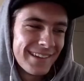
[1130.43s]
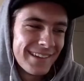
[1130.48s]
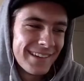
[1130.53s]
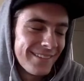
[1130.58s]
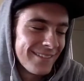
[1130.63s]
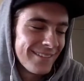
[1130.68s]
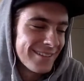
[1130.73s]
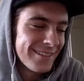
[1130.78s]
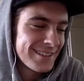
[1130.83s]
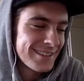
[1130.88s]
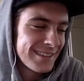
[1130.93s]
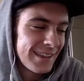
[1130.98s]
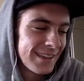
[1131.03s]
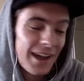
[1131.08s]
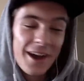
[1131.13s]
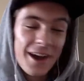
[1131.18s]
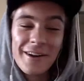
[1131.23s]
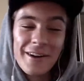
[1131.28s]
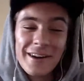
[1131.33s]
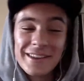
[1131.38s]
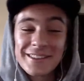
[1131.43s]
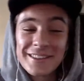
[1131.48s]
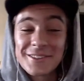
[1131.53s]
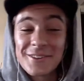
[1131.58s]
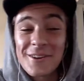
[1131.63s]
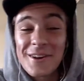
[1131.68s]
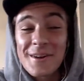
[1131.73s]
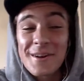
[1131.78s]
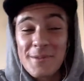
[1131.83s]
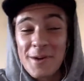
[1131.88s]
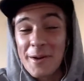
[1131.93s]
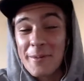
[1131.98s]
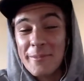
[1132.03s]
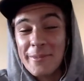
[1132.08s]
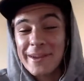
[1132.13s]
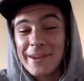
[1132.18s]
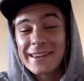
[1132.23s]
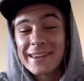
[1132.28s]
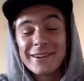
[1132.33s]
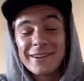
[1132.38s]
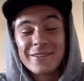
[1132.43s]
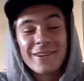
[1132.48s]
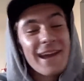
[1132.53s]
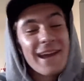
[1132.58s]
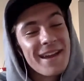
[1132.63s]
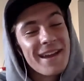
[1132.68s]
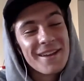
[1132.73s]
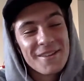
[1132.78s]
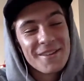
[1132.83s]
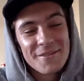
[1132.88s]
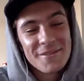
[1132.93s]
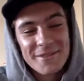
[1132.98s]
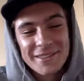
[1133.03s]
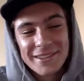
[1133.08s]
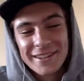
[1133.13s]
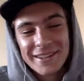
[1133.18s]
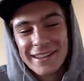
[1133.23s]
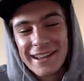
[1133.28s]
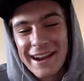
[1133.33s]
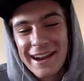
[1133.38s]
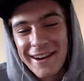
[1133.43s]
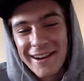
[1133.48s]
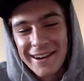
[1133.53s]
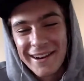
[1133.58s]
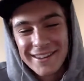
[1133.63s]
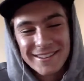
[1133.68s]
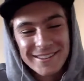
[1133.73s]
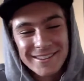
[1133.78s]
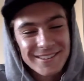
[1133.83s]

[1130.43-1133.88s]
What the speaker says: What was it? Oh, his story about Mickey Reyes was hilarious.